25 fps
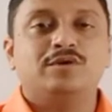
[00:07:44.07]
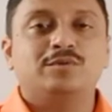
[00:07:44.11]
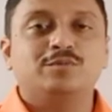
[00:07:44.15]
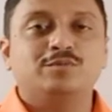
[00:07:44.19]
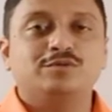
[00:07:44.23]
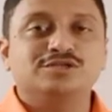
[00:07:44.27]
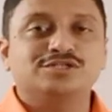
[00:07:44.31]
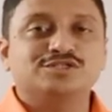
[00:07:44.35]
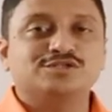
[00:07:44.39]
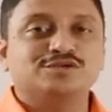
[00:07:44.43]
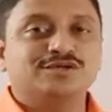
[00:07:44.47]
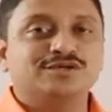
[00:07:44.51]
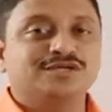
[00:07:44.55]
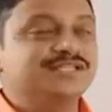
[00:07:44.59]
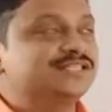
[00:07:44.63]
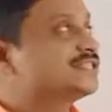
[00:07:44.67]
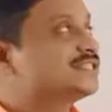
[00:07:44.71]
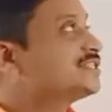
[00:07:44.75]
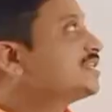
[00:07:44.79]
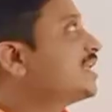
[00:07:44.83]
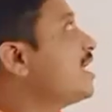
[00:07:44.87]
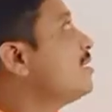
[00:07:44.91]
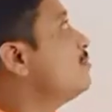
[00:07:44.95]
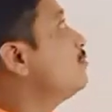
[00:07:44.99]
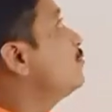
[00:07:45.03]
more students,
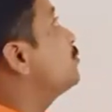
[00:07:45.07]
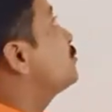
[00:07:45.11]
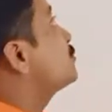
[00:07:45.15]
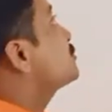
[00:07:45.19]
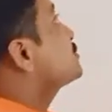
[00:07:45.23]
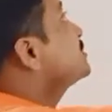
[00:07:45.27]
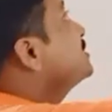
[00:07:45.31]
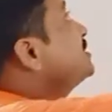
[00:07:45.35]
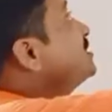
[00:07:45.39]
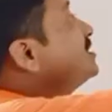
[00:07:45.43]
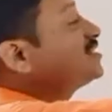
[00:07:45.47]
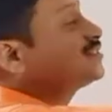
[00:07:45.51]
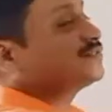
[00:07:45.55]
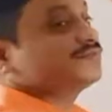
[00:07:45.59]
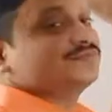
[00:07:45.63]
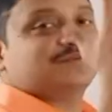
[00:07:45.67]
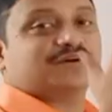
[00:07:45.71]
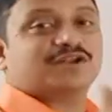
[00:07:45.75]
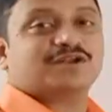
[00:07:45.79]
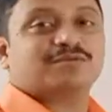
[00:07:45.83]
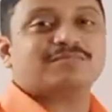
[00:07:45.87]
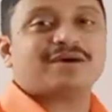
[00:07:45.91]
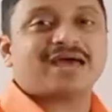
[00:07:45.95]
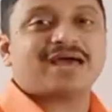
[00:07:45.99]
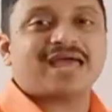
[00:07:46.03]
same questions,
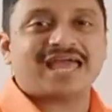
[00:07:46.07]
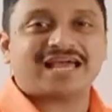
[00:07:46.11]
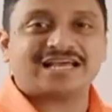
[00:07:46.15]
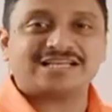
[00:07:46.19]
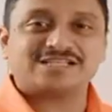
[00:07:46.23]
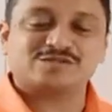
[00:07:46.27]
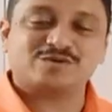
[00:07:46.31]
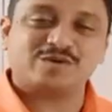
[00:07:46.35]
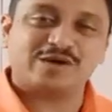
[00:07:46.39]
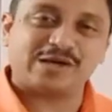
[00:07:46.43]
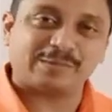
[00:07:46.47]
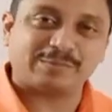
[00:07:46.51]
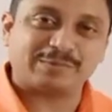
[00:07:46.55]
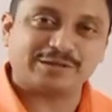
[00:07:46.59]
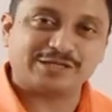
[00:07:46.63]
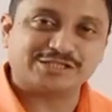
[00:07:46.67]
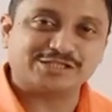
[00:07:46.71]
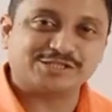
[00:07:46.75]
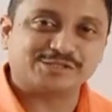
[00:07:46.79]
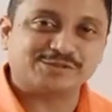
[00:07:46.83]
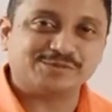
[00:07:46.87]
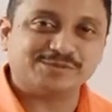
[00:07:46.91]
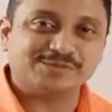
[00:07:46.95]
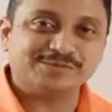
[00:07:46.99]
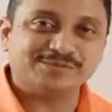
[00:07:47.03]
1 by x square plus 2.
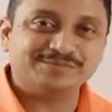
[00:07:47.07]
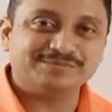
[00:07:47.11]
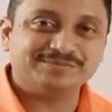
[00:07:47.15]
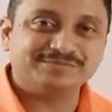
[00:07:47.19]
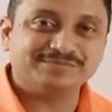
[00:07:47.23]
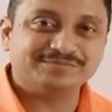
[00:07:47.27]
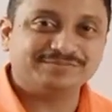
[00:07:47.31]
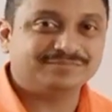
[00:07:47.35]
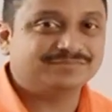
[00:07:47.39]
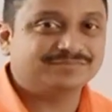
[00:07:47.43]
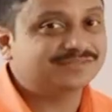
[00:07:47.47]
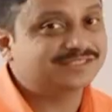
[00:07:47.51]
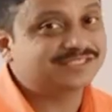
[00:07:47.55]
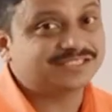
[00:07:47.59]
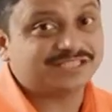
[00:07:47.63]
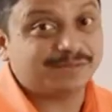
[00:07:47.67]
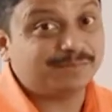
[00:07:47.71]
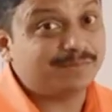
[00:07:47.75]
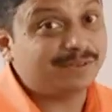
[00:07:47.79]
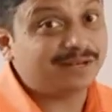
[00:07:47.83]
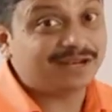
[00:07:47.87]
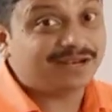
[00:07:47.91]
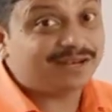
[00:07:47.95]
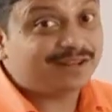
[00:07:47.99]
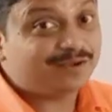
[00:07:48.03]

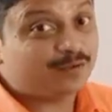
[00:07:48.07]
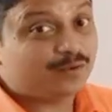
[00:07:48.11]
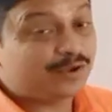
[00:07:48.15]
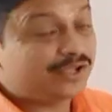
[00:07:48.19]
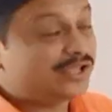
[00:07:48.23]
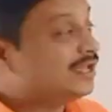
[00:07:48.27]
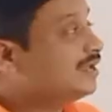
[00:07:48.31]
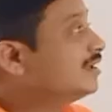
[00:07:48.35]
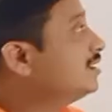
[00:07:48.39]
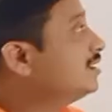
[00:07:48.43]
Similarly going,